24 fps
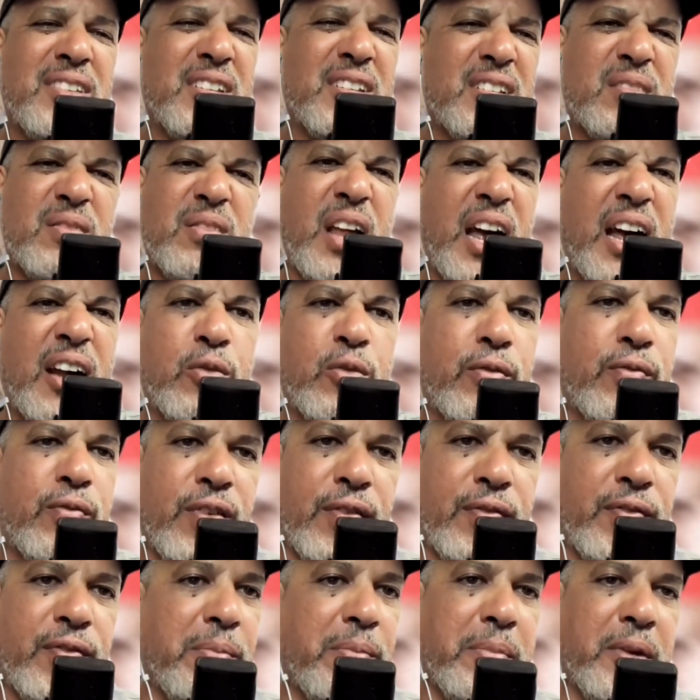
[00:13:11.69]
just
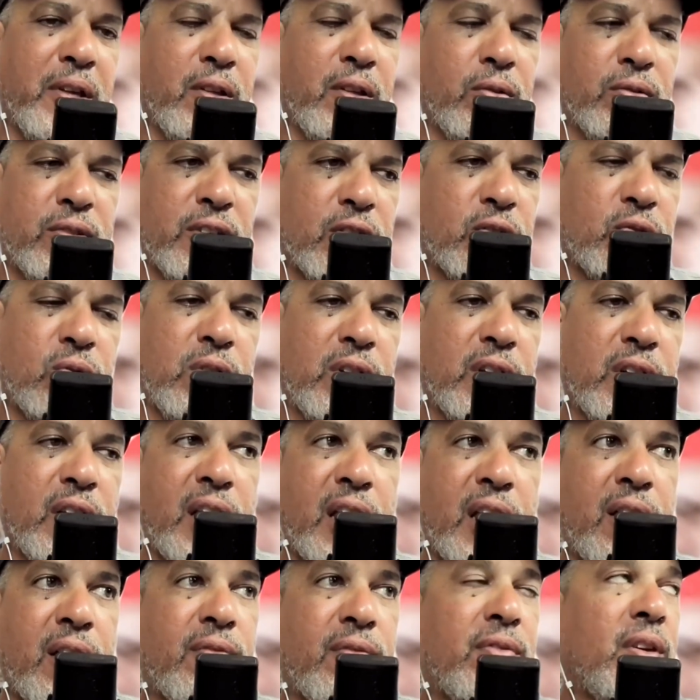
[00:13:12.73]
150 mils. That's all you can
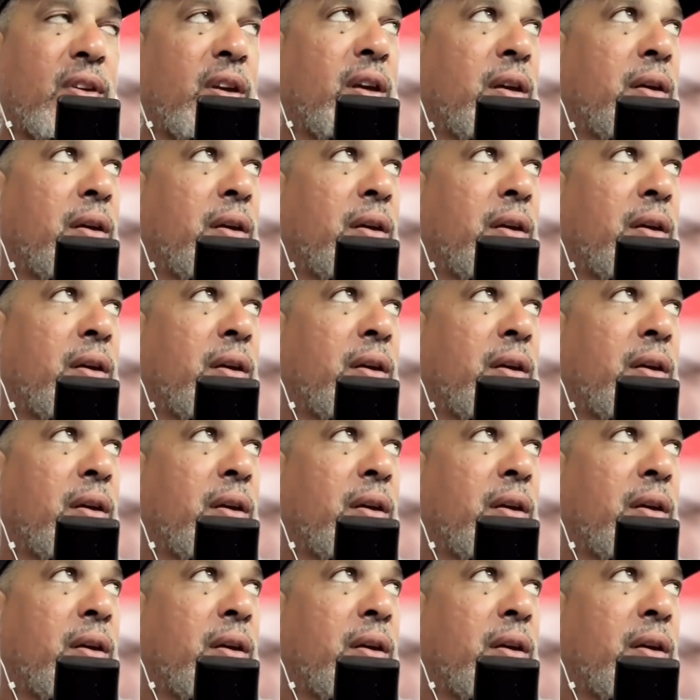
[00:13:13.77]
have.